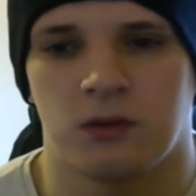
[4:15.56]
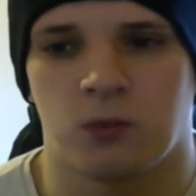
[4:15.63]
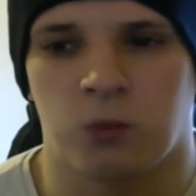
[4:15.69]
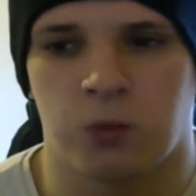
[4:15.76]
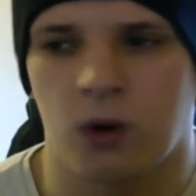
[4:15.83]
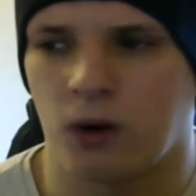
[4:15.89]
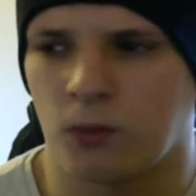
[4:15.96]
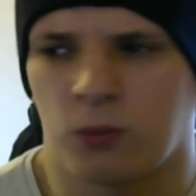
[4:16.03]

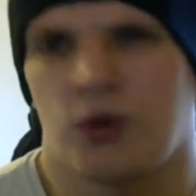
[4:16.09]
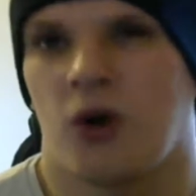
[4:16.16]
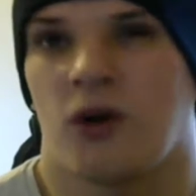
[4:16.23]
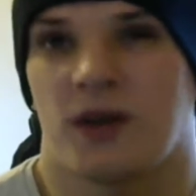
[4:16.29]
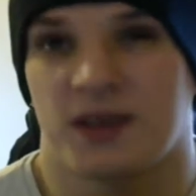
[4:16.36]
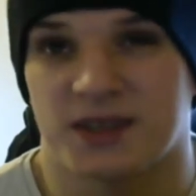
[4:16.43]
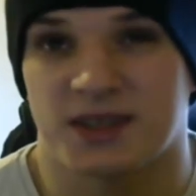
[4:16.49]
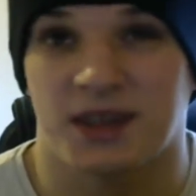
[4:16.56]
not
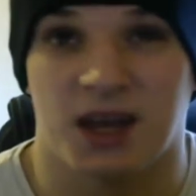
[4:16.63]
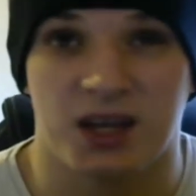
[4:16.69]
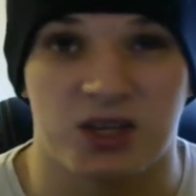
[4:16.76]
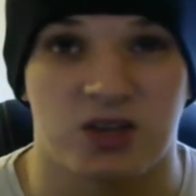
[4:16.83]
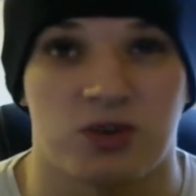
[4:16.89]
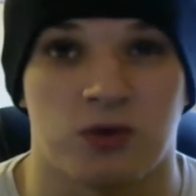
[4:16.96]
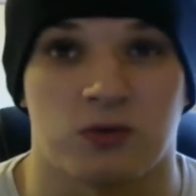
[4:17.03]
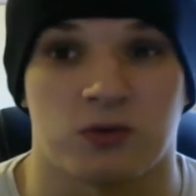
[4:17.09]

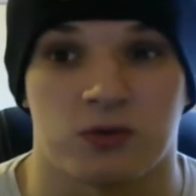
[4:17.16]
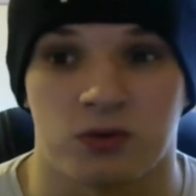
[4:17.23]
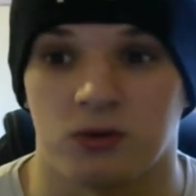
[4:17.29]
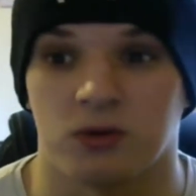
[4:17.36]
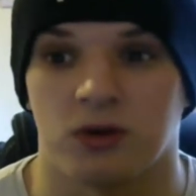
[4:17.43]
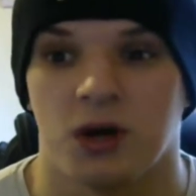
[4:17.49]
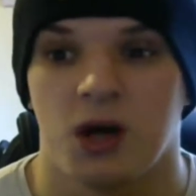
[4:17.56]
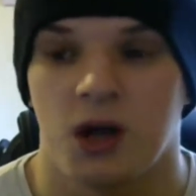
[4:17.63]
international
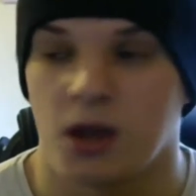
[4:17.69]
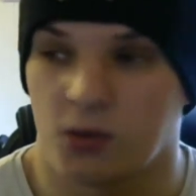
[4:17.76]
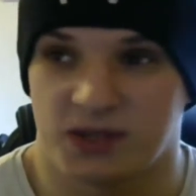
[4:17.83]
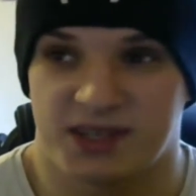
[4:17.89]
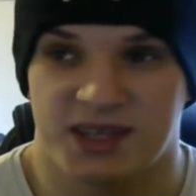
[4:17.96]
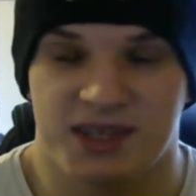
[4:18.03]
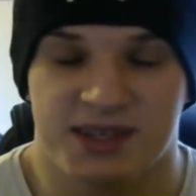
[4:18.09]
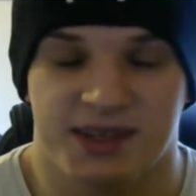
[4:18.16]
tour. It
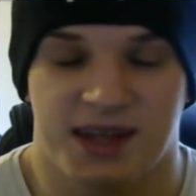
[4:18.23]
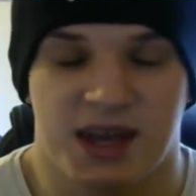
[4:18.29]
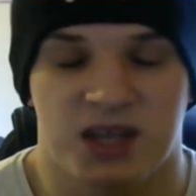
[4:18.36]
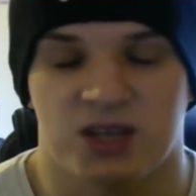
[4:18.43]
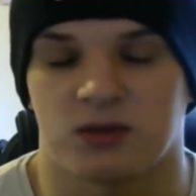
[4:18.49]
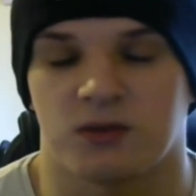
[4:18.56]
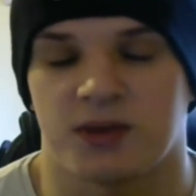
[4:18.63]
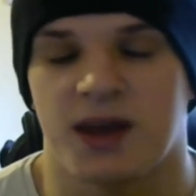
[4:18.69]
was
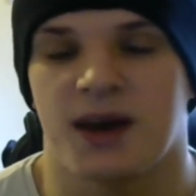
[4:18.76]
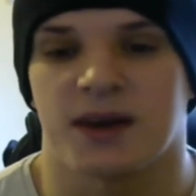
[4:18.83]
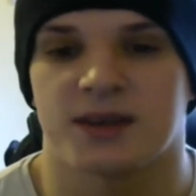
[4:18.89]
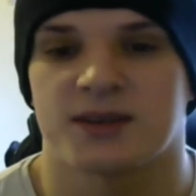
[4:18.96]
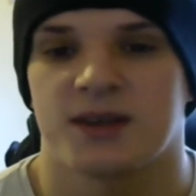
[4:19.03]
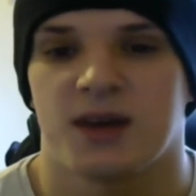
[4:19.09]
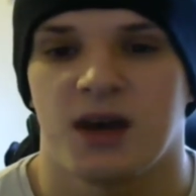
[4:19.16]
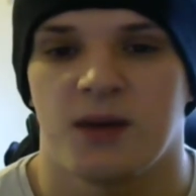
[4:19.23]
international,
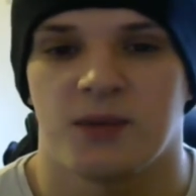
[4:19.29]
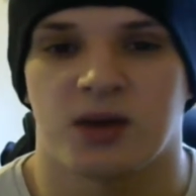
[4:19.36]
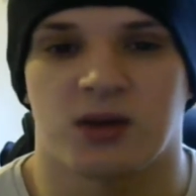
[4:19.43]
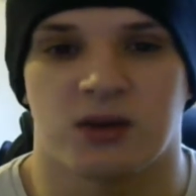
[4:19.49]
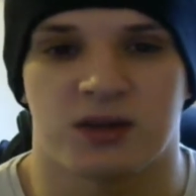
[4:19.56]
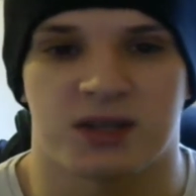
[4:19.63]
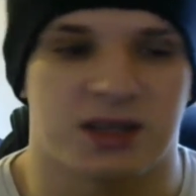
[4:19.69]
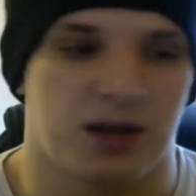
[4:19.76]
yes,
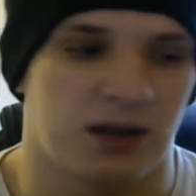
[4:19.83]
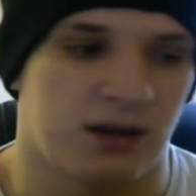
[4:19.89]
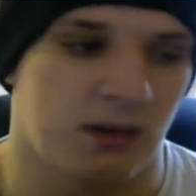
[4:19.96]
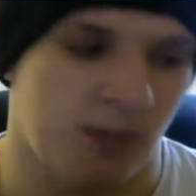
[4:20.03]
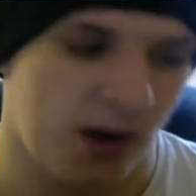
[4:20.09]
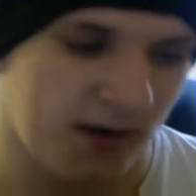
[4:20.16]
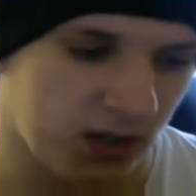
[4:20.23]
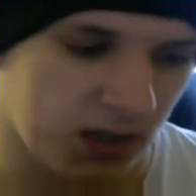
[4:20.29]
because he'd done
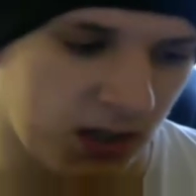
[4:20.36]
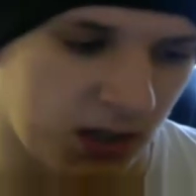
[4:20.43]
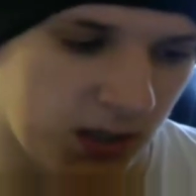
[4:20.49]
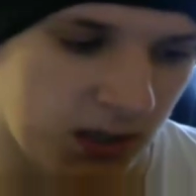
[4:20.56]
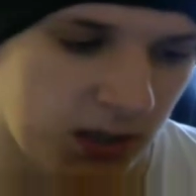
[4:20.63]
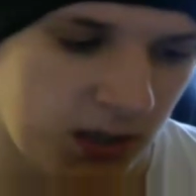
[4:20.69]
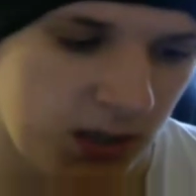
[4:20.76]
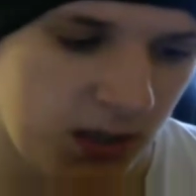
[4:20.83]

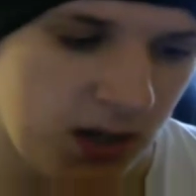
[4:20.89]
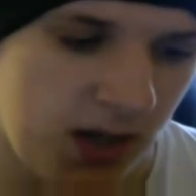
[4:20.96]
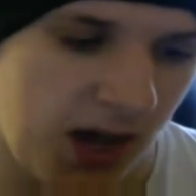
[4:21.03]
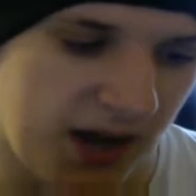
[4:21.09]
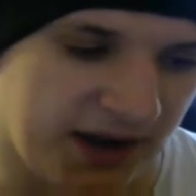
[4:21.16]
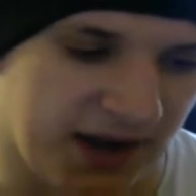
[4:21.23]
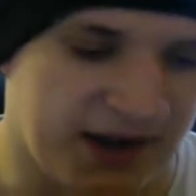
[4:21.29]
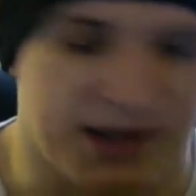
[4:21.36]
America
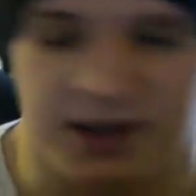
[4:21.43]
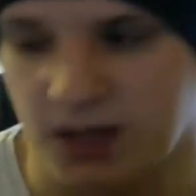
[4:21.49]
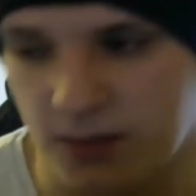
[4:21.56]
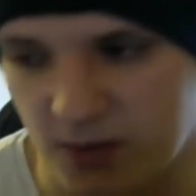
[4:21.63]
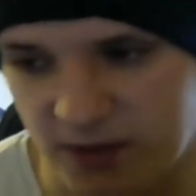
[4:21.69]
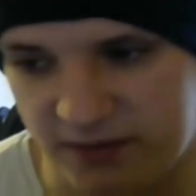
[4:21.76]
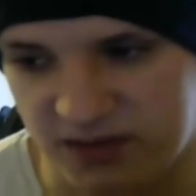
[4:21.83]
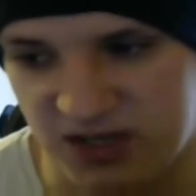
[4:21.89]
and then he
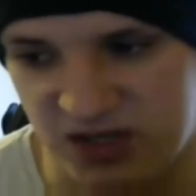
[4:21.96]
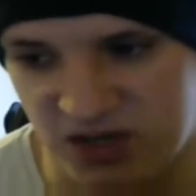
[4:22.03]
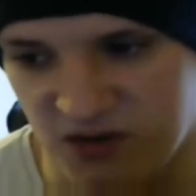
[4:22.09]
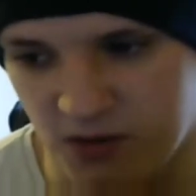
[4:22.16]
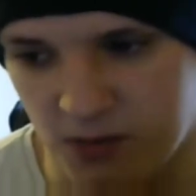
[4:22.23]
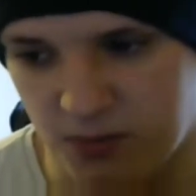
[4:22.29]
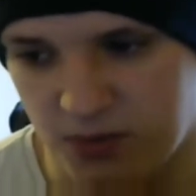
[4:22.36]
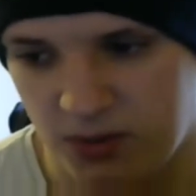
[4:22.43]
come over to
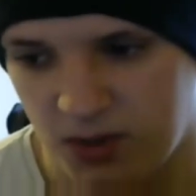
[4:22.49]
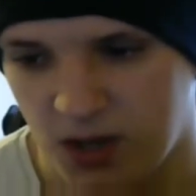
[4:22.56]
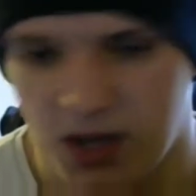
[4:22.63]
Europe.